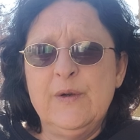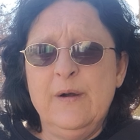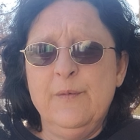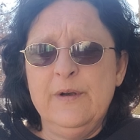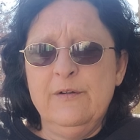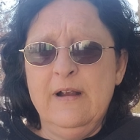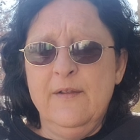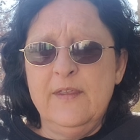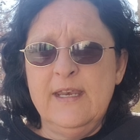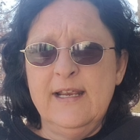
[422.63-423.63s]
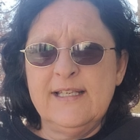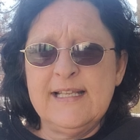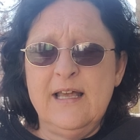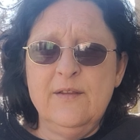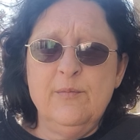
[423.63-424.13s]
I went around the next
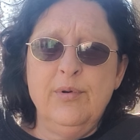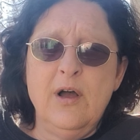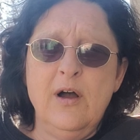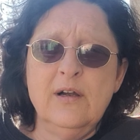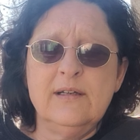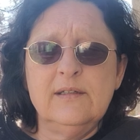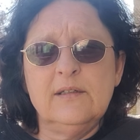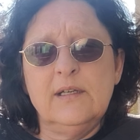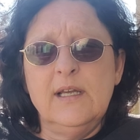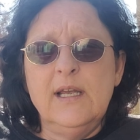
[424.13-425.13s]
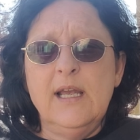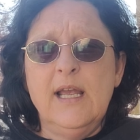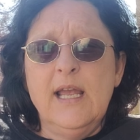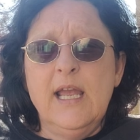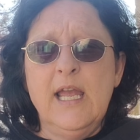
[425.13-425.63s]
side of the block
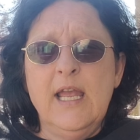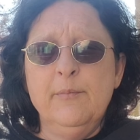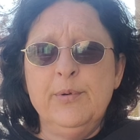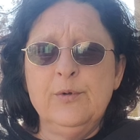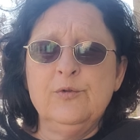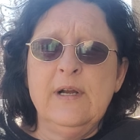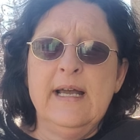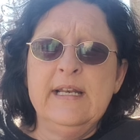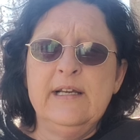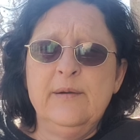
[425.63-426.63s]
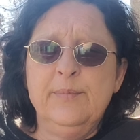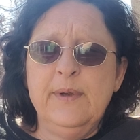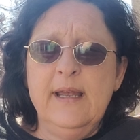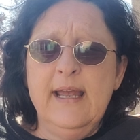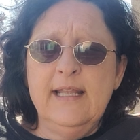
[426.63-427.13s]
and pulled right up
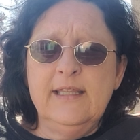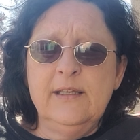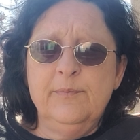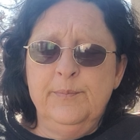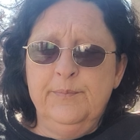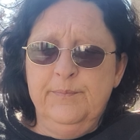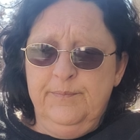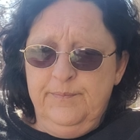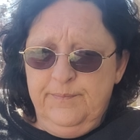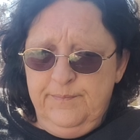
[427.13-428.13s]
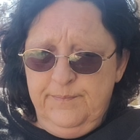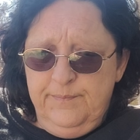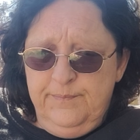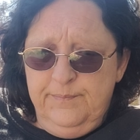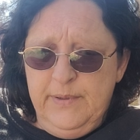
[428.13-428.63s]
at the
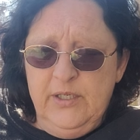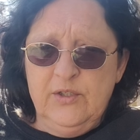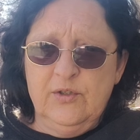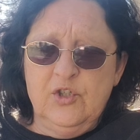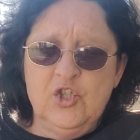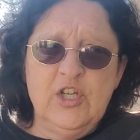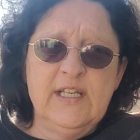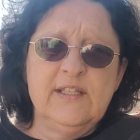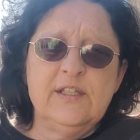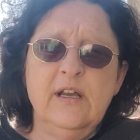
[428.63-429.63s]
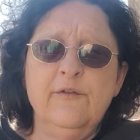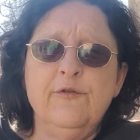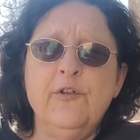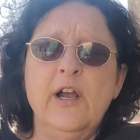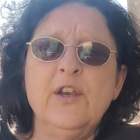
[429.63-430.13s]
piece of shit's uh,
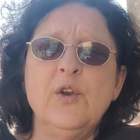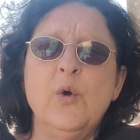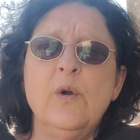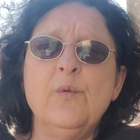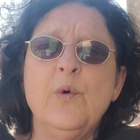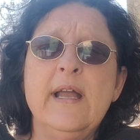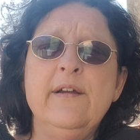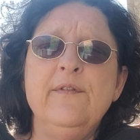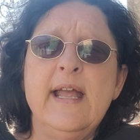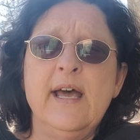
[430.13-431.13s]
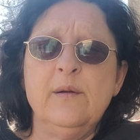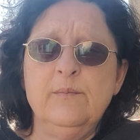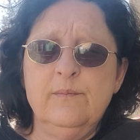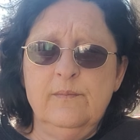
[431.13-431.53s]
front door and waved at him.